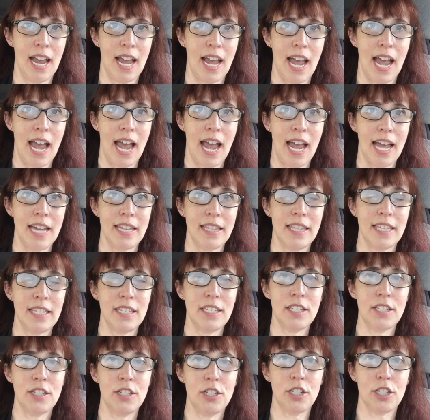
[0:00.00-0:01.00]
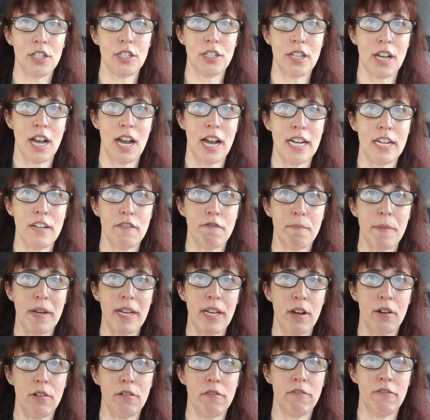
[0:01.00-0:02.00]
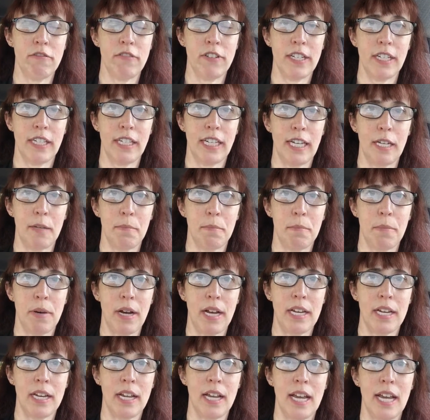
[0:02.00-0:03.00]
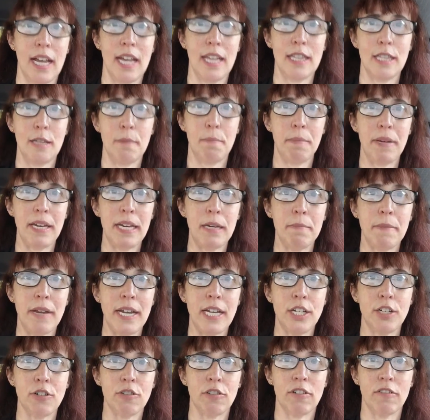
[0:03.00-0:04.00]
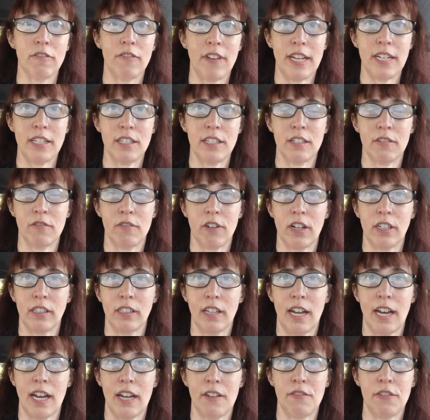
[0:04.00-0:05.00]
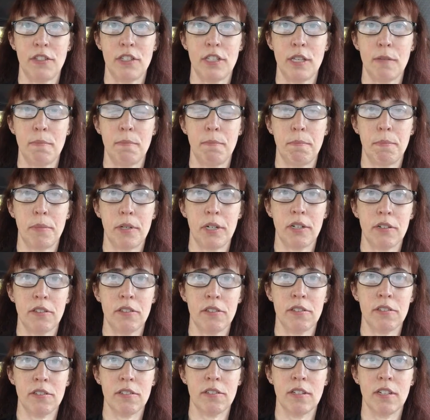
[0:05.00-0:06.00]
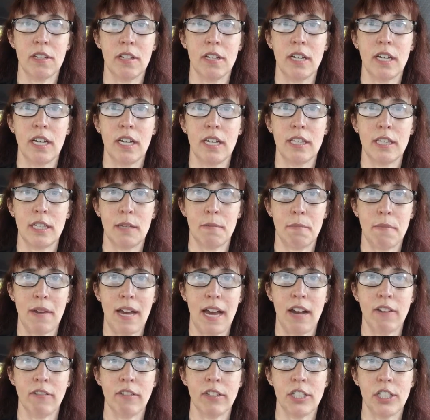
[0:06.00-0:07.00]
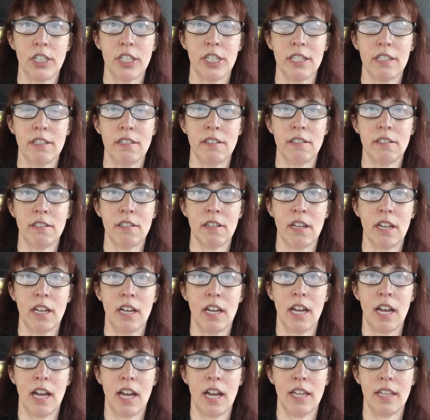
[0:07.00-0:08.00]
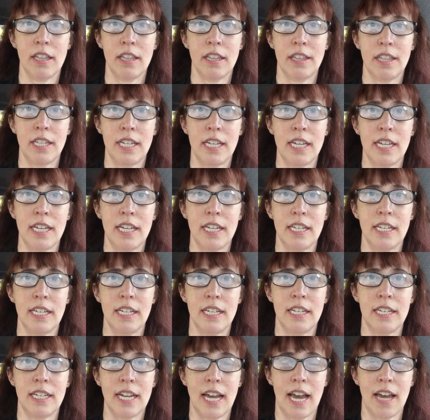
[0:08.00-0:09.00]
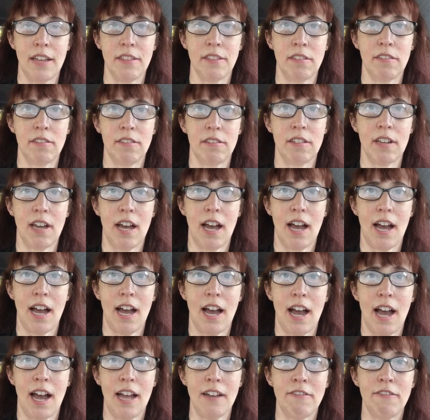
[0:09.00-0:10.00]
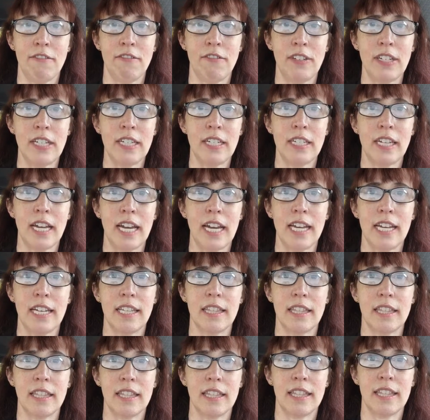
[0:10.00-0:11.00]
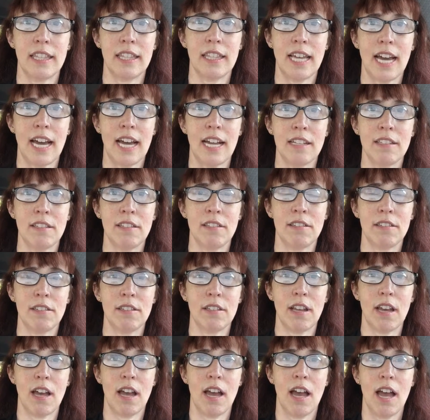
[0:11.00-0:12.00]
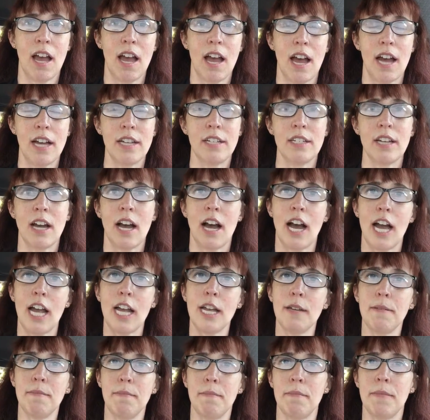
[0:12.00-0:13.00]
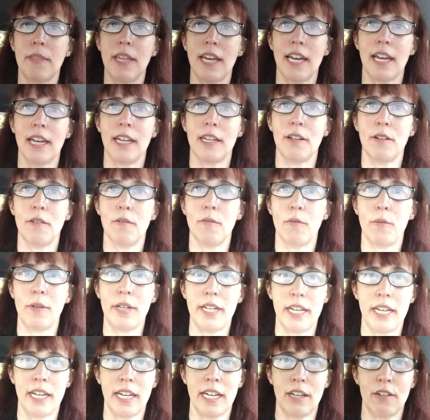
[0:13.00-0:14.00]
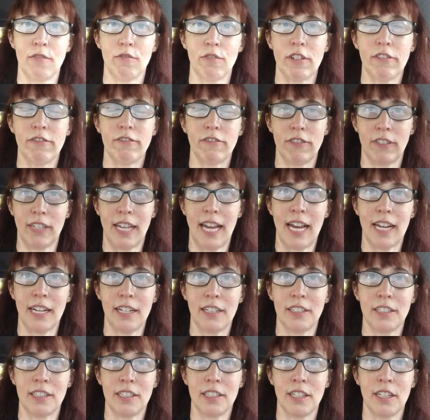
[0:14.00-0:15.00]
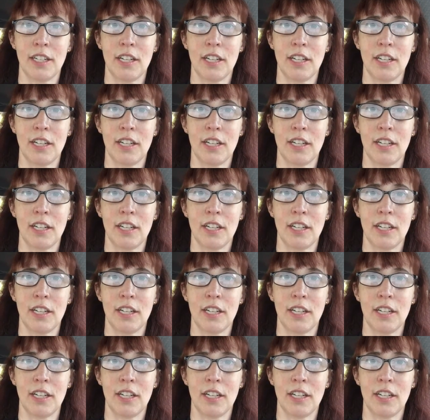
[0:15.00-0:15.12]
And this is just kind of my own feeling, but the big major events of our lives, the births, the marriages, the deaths, I feel like that's a time that we can reflect